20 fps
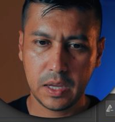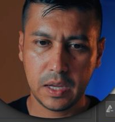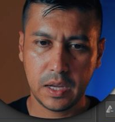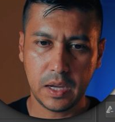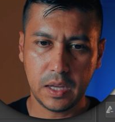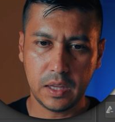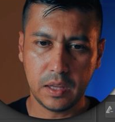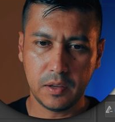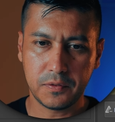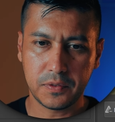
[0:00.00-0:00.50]

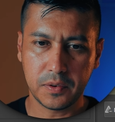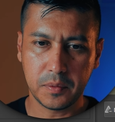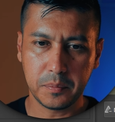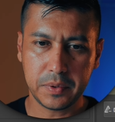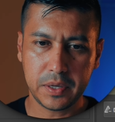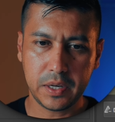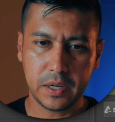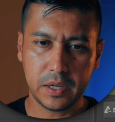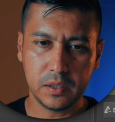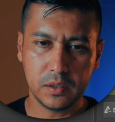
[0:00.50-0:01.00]
And then from
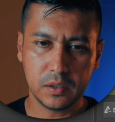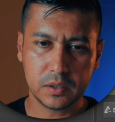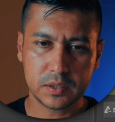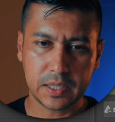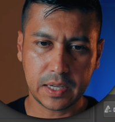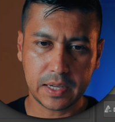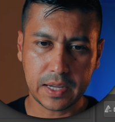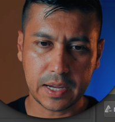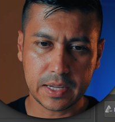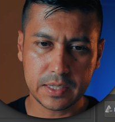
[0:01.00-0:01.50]
here, it looks
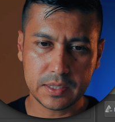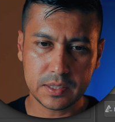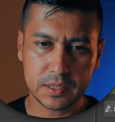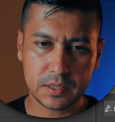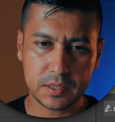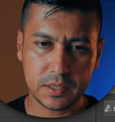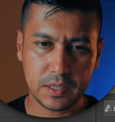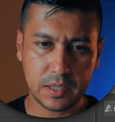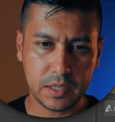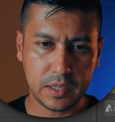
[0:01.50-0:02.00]
like I can
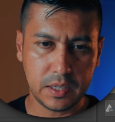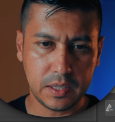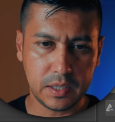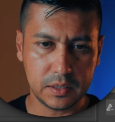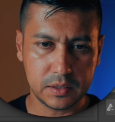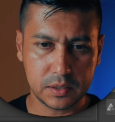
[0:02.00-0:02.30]
see